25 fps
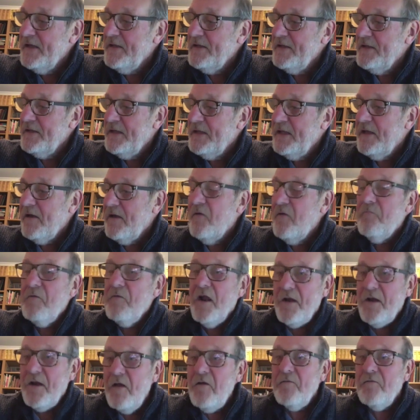He got
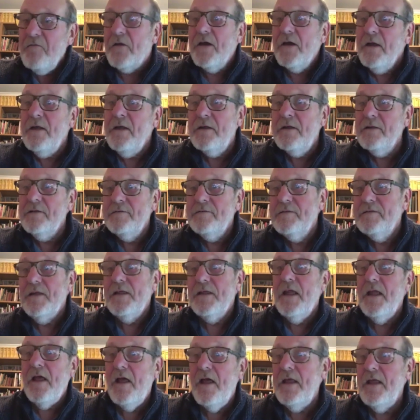run over
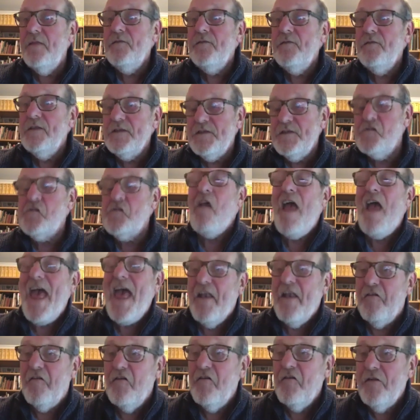in the
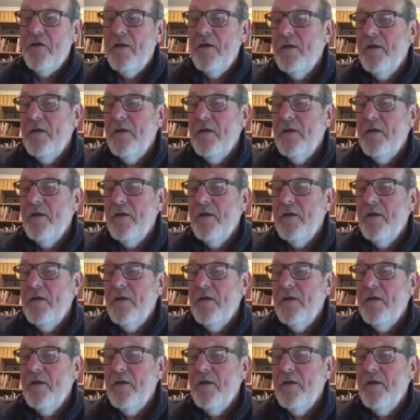Strand.